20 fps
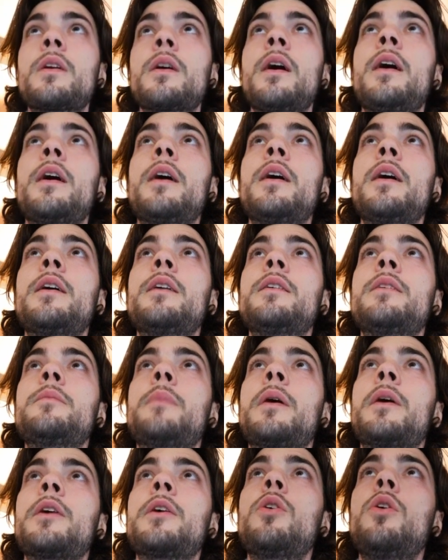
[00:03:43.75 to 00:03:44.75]
and
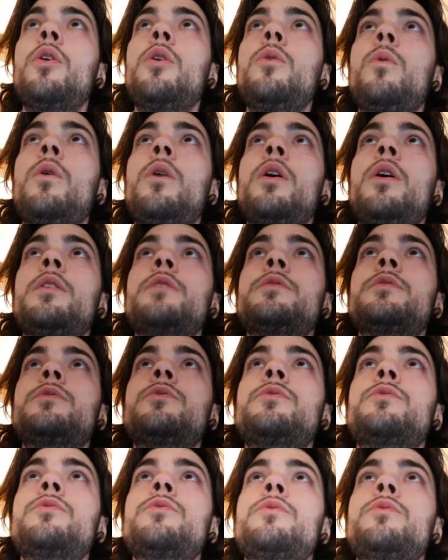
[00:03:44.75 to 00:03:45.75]
my goal was
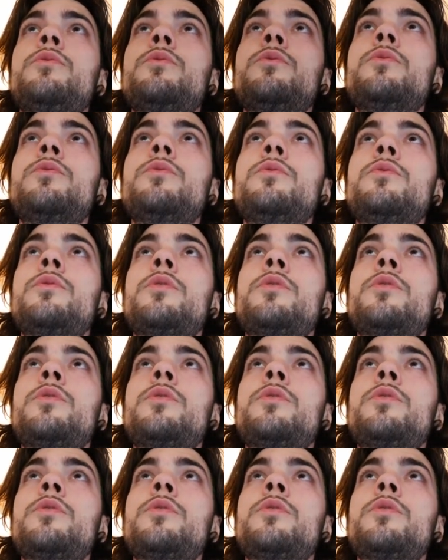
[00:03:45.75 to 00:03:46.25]
to